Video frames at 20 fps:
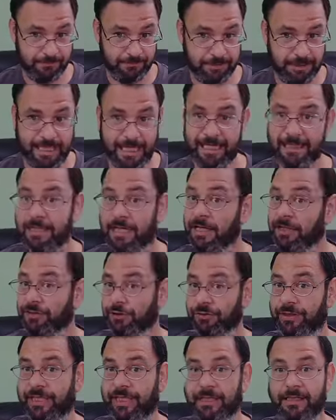Again,
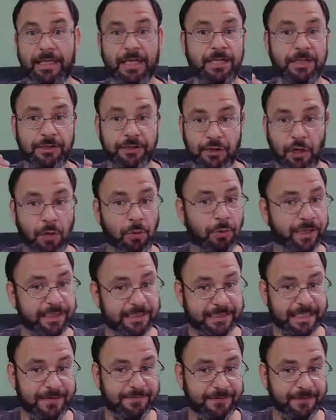you can go with
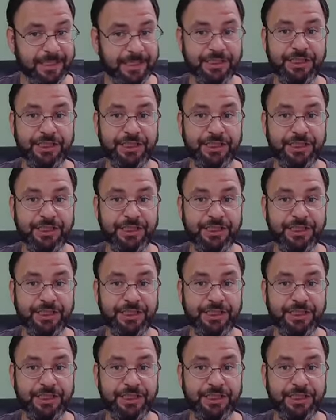Stephanie.